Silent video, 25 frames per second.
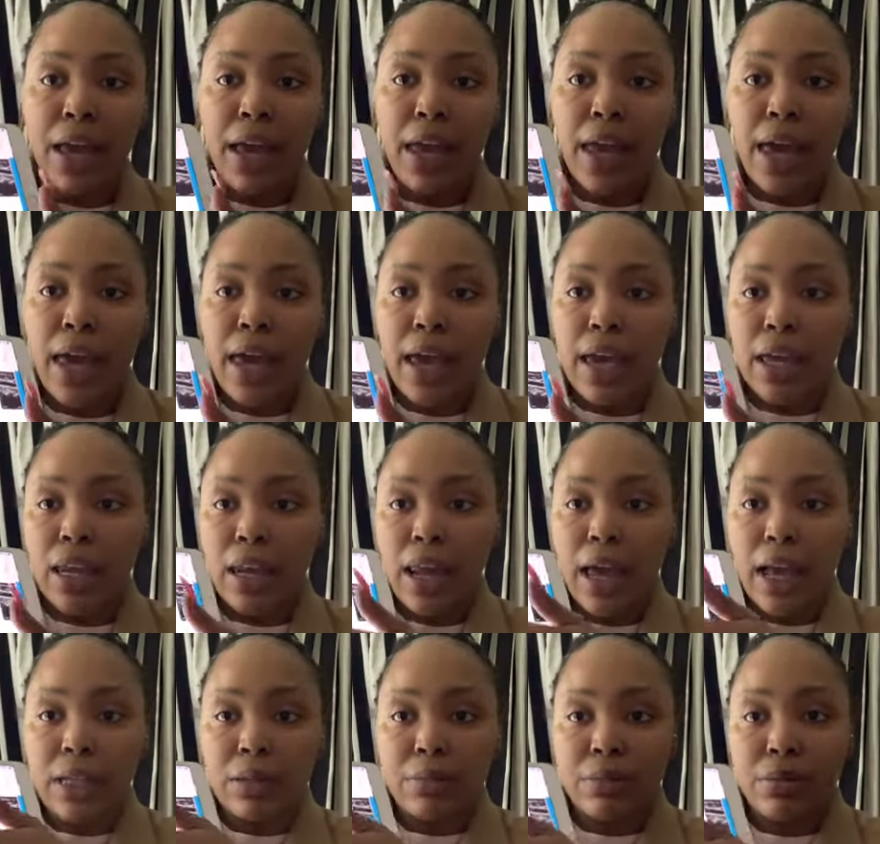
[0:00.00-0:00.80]
and
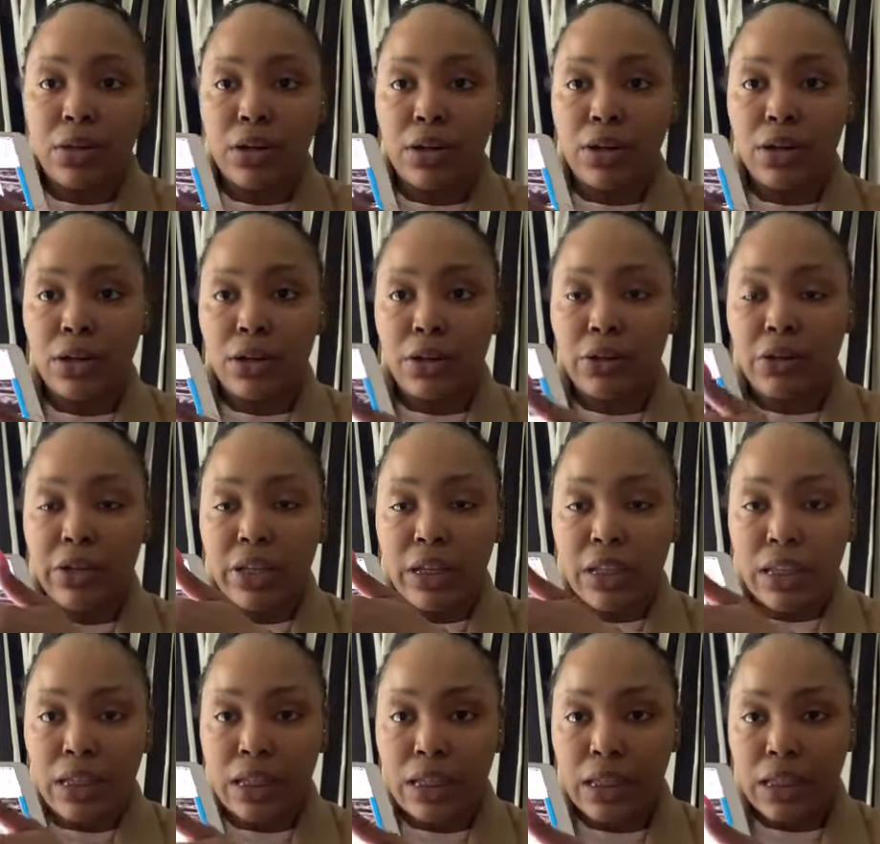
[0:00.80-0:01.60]
as we all know, this is
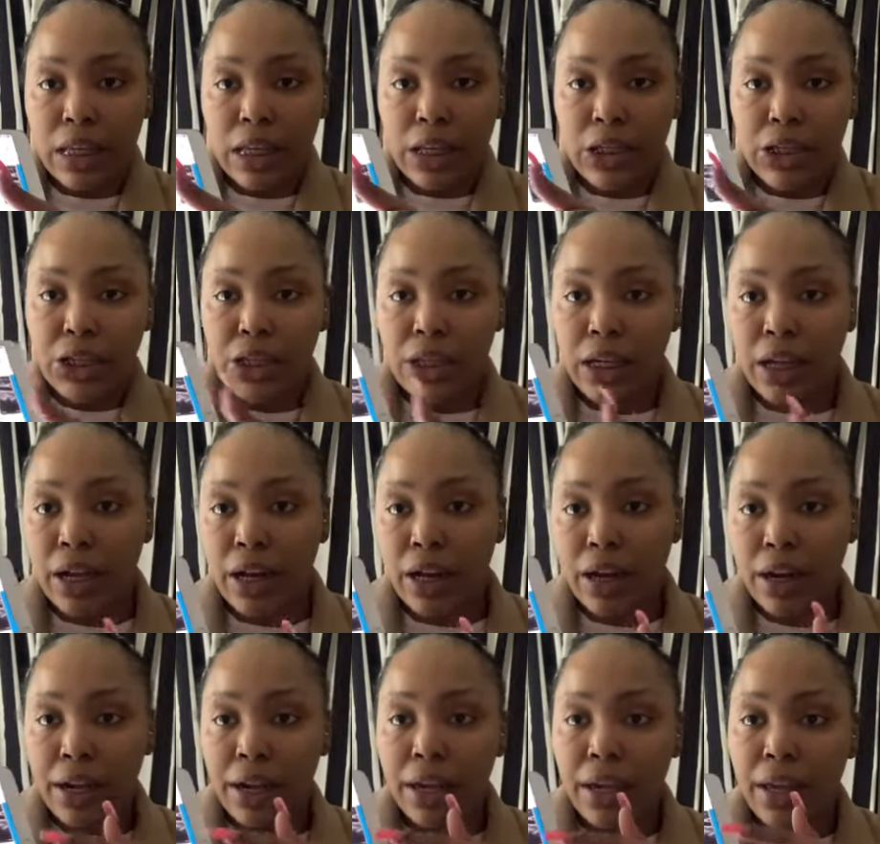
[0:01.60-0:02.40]
the
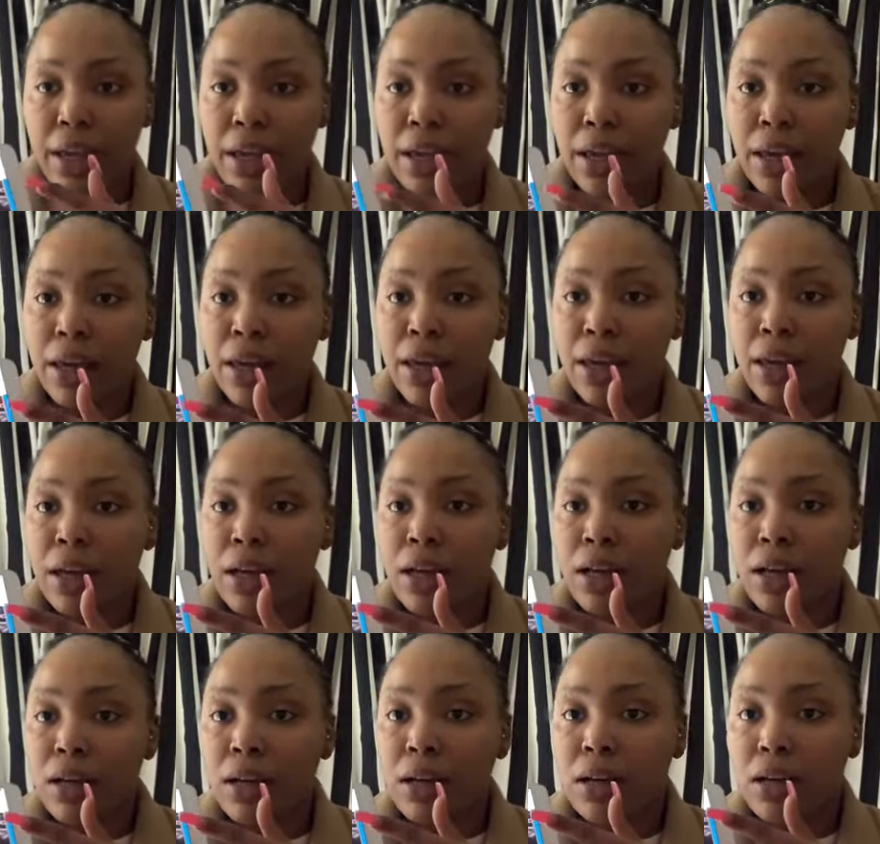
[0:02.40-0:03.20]
stationary
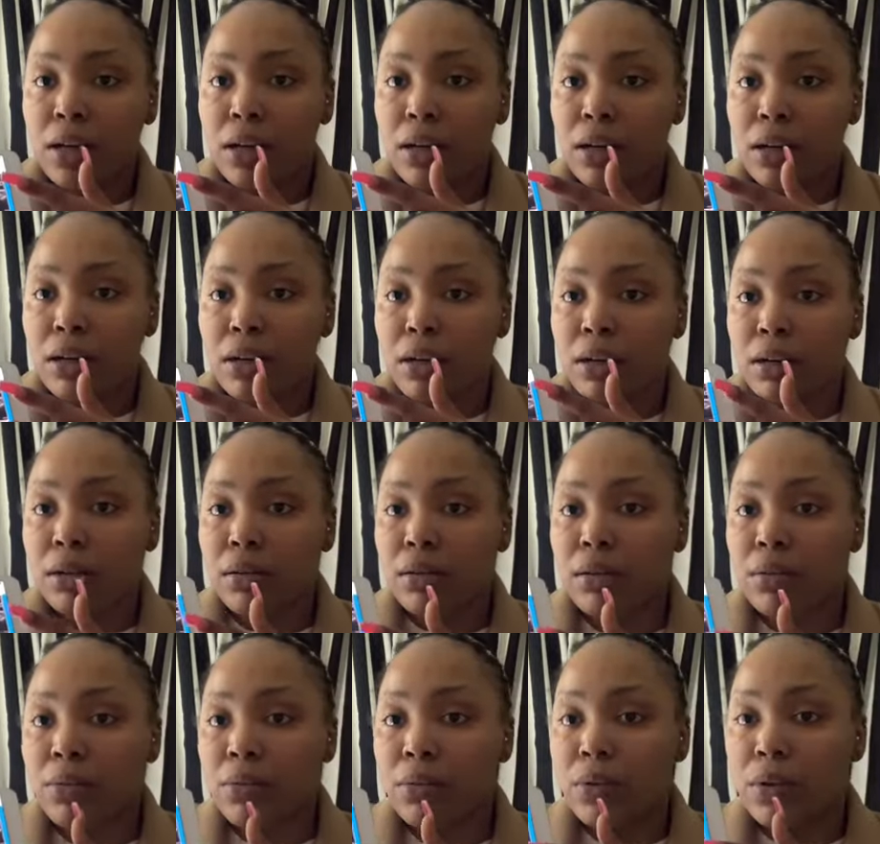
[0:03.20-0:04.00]

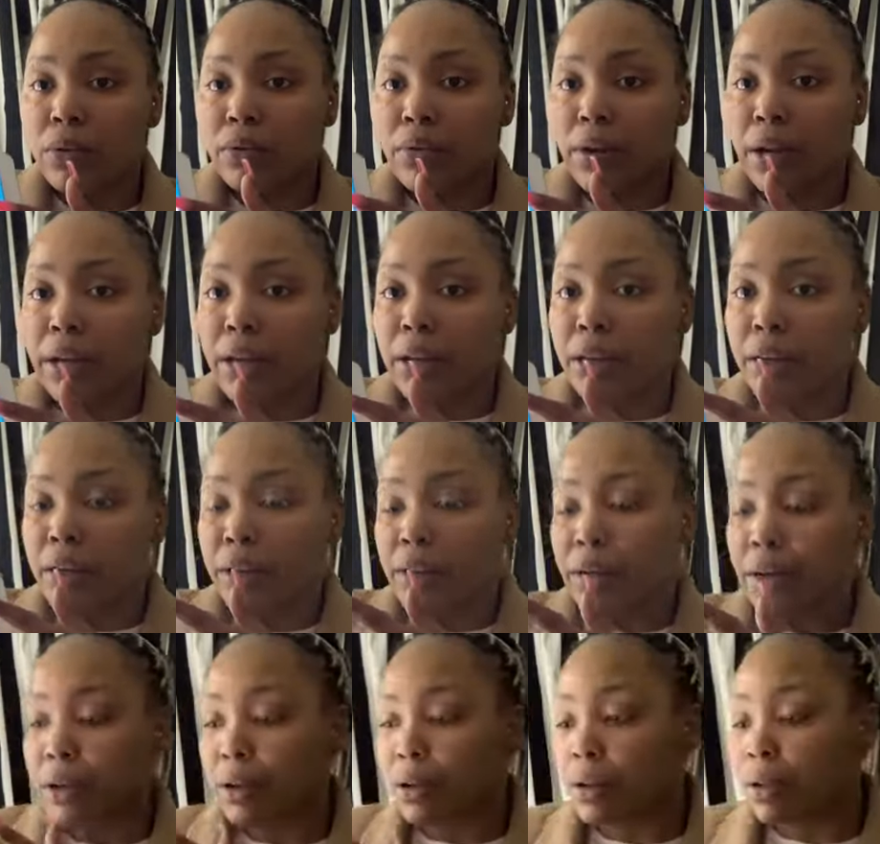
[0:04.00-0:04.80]
one right
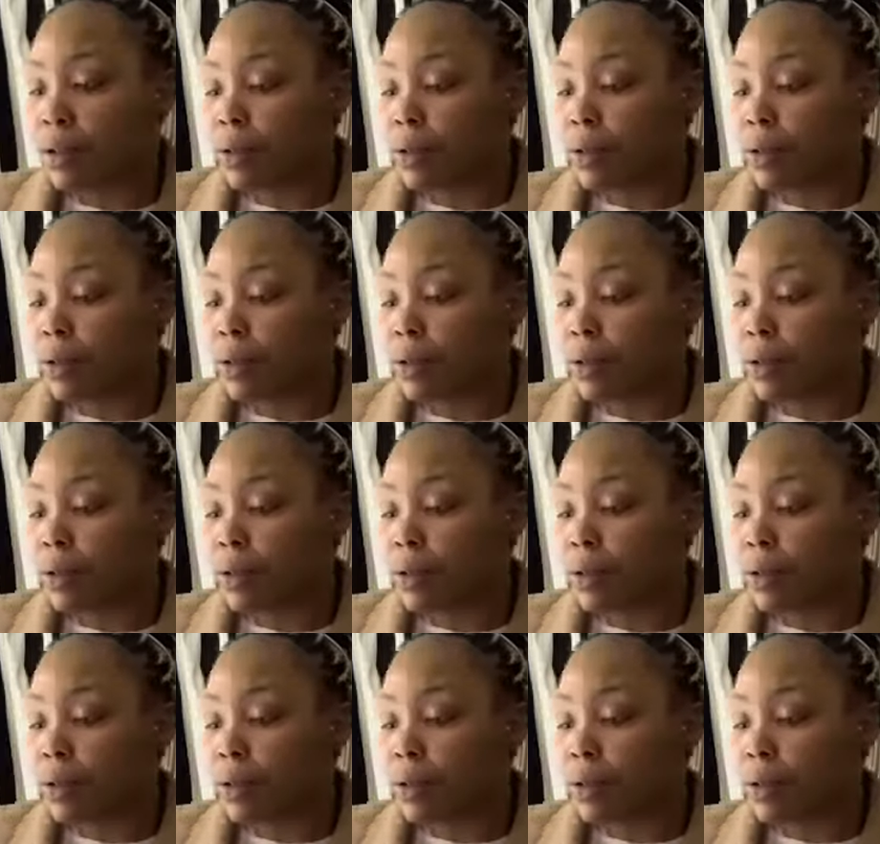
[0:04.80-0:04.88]
here.